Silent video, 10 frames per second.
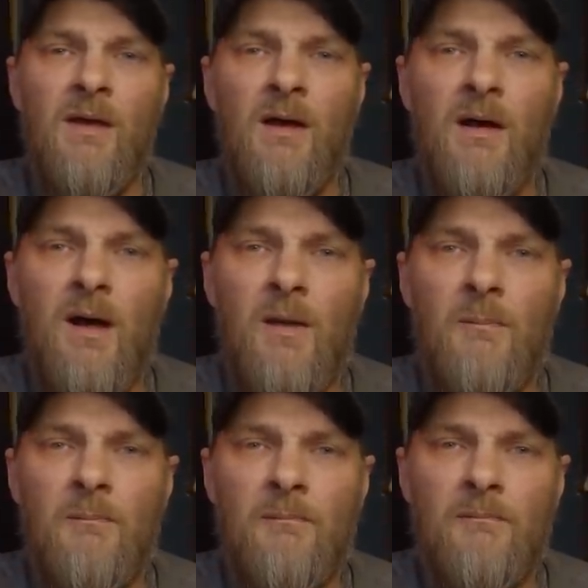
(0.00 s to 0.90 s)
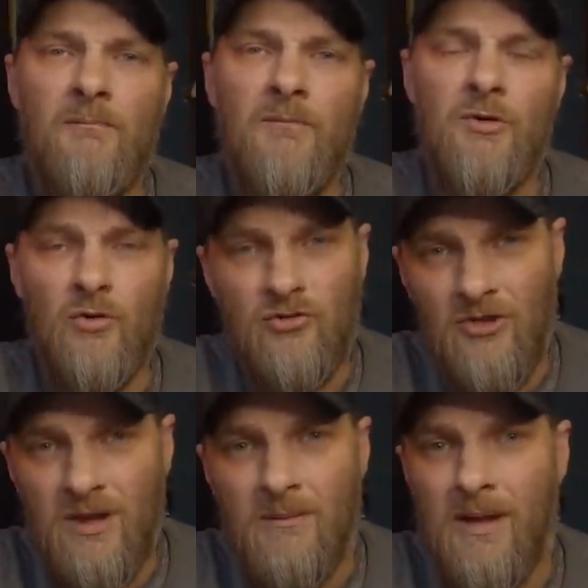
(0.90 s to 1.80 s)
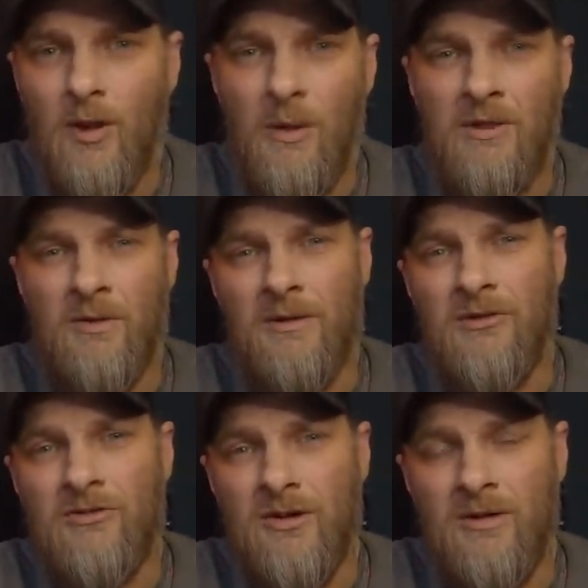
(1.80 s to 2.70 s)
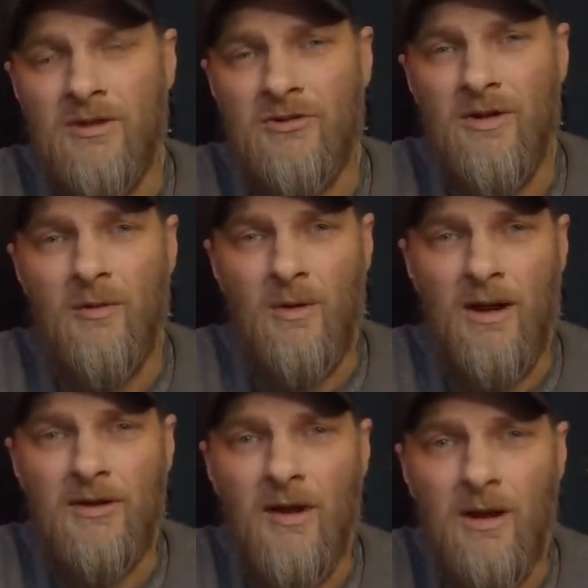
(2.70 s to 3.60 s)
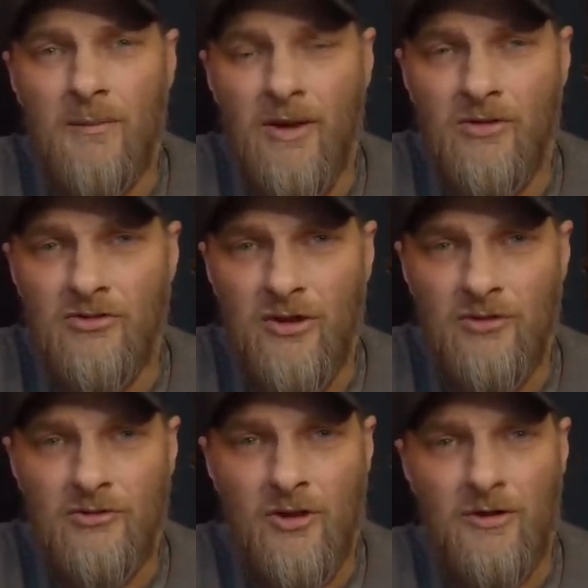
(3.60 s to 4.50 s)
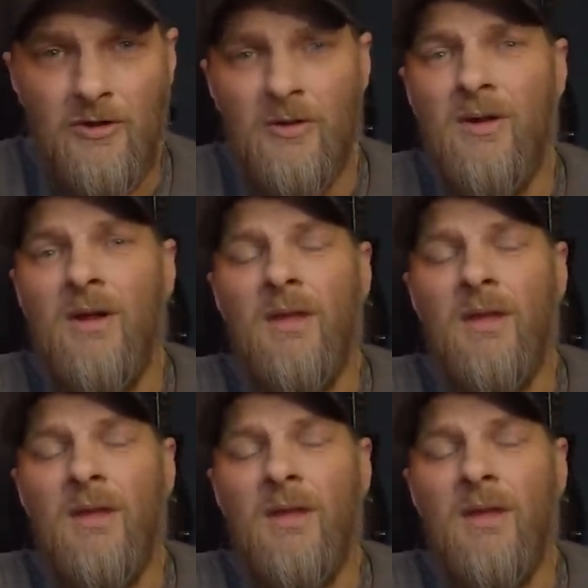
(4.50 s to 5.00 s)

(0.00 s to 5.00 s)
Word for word: Um, you'll see in my Queen Rearing series where I talk about the cell starter